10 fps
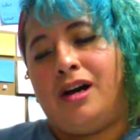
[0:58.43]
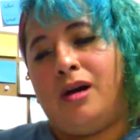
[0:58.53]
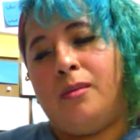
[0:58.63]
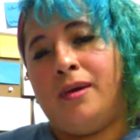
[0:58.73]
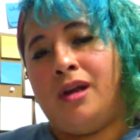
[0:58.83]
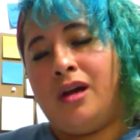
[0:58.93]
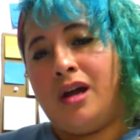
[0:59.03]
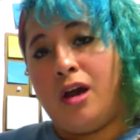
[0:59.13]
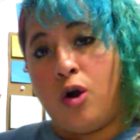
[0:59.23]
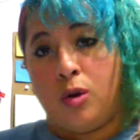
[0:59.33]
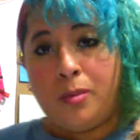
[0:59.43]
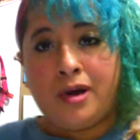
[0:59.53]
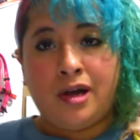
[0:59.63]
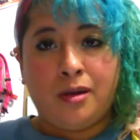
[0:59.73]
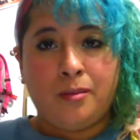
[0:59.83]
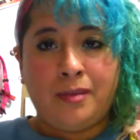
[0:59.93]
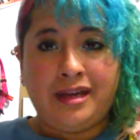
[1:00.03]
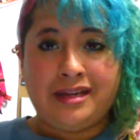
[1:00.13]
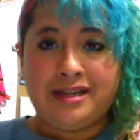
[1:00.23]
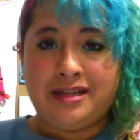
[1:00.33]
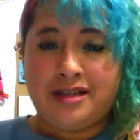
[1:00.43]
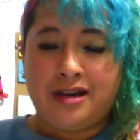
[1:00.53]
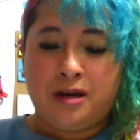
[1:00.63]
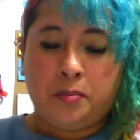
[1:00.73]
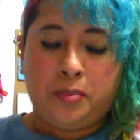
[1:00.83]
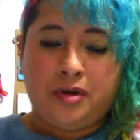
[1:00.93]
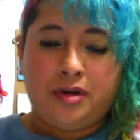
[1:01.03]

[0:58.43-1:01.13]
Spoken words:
But I hope I make it up